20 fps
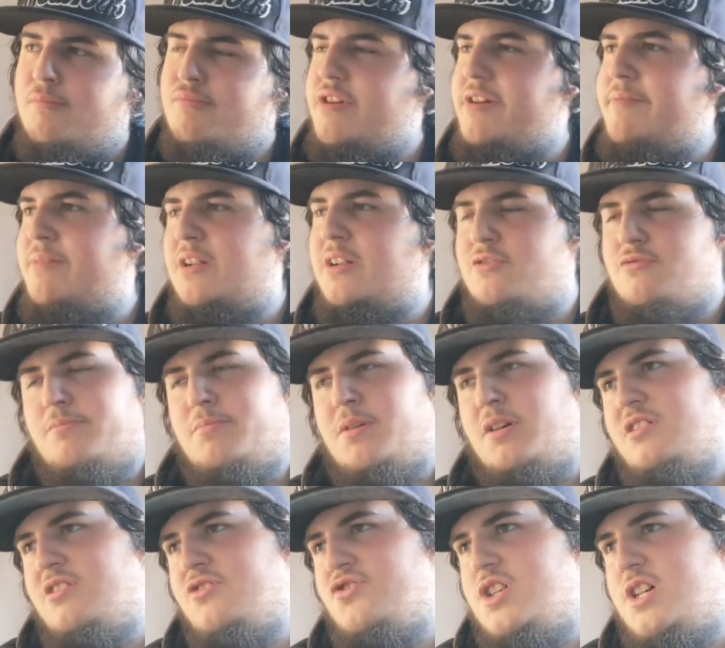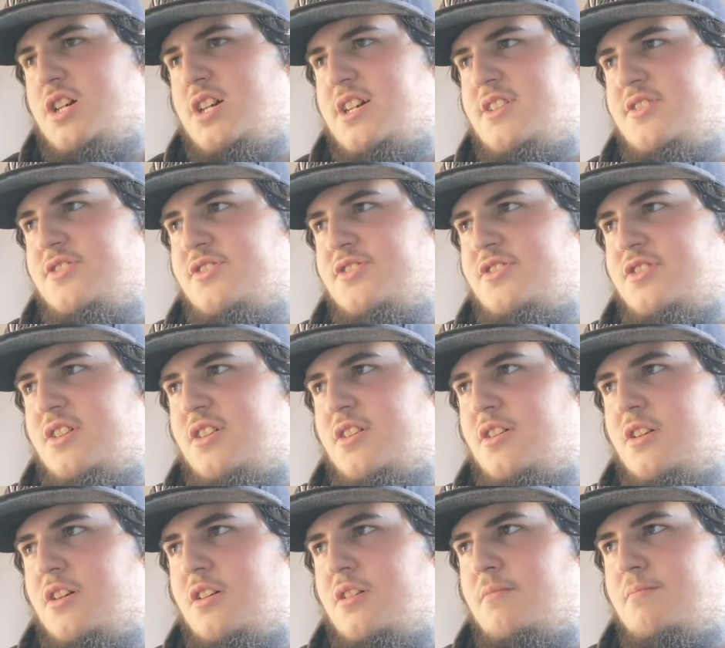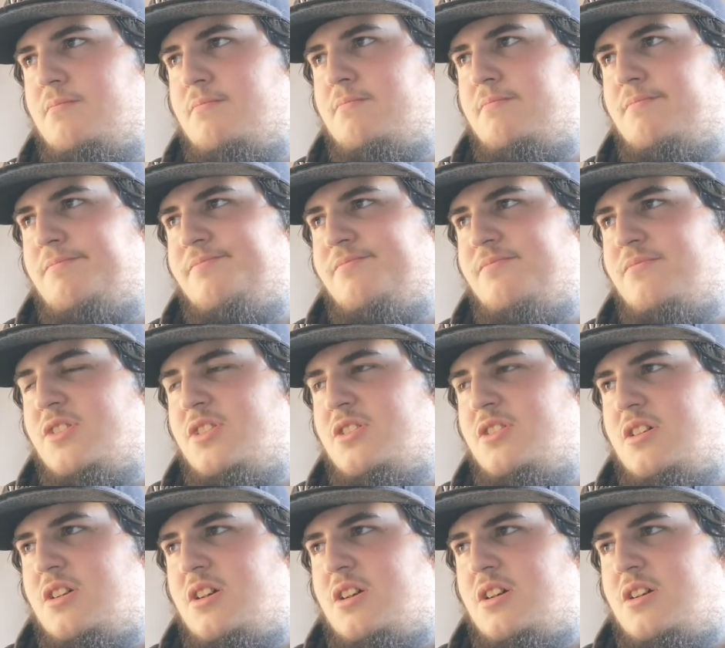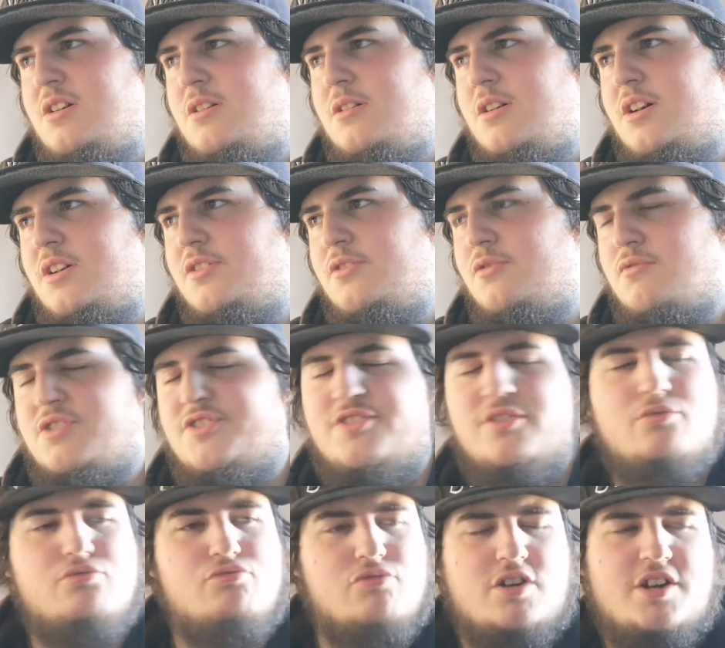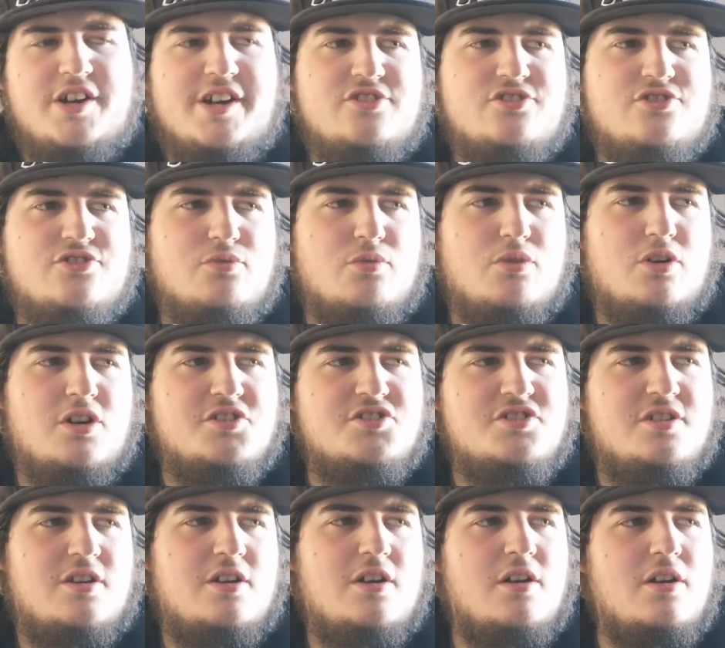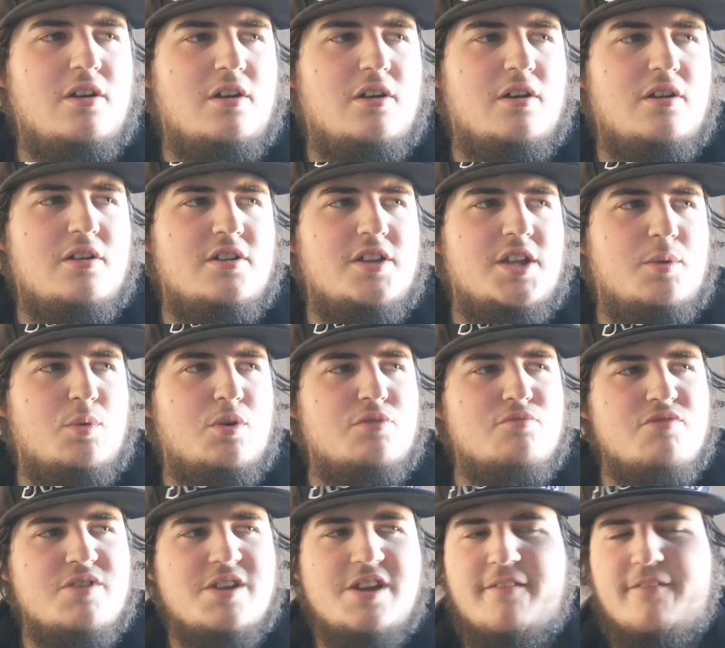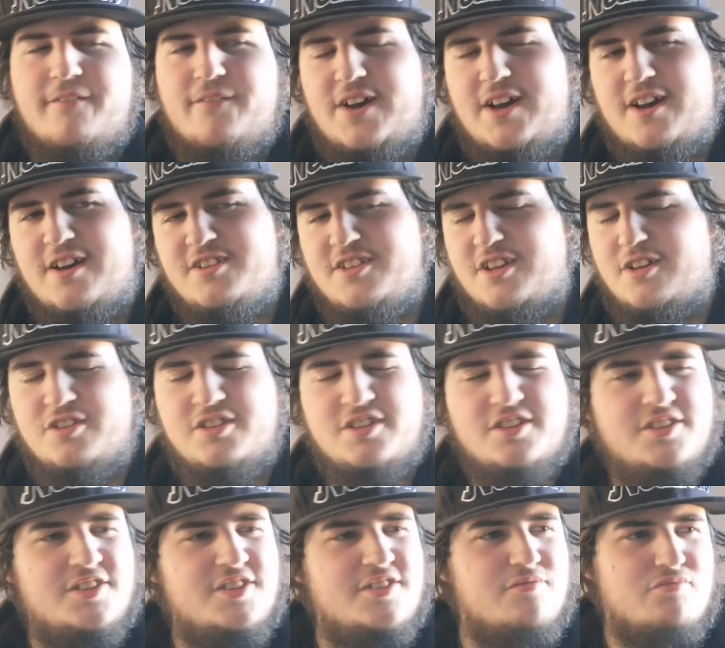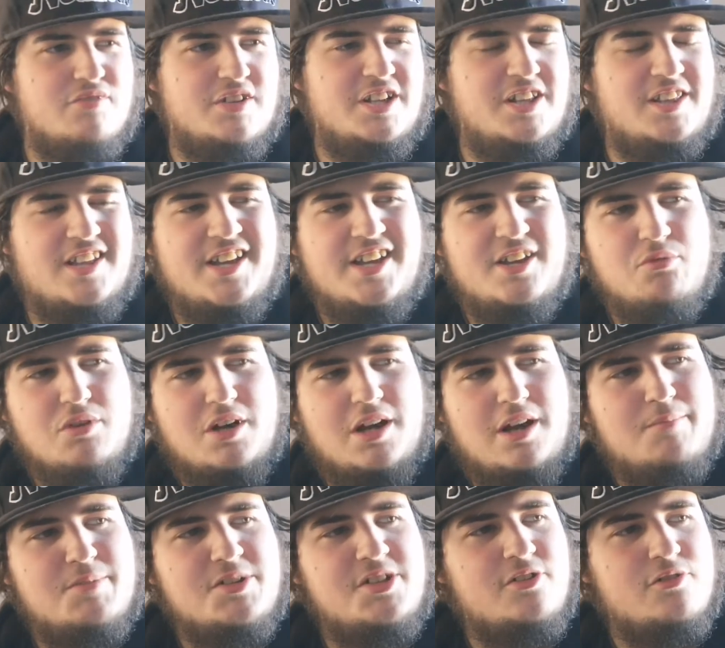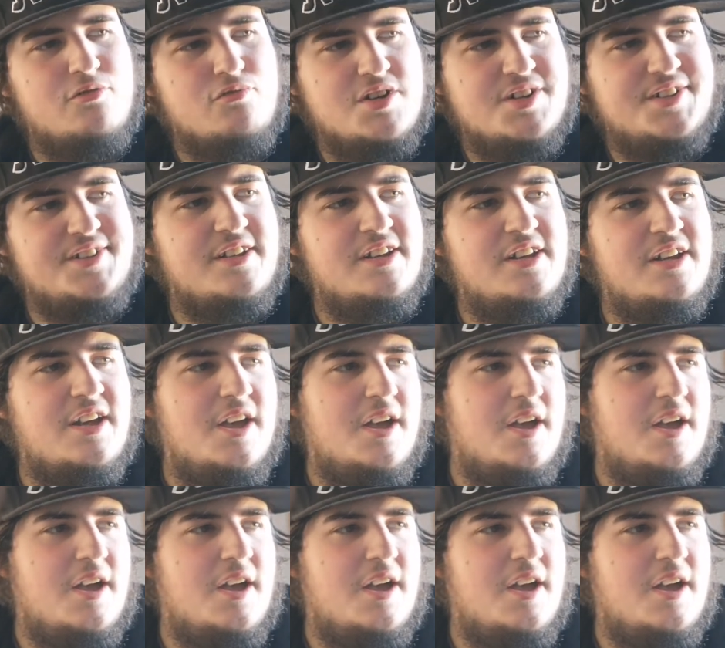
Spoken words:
Brie Bella apologized, and the rest of the Riot Squad, they weren't really a fan. They didn't really like what happened in the ring.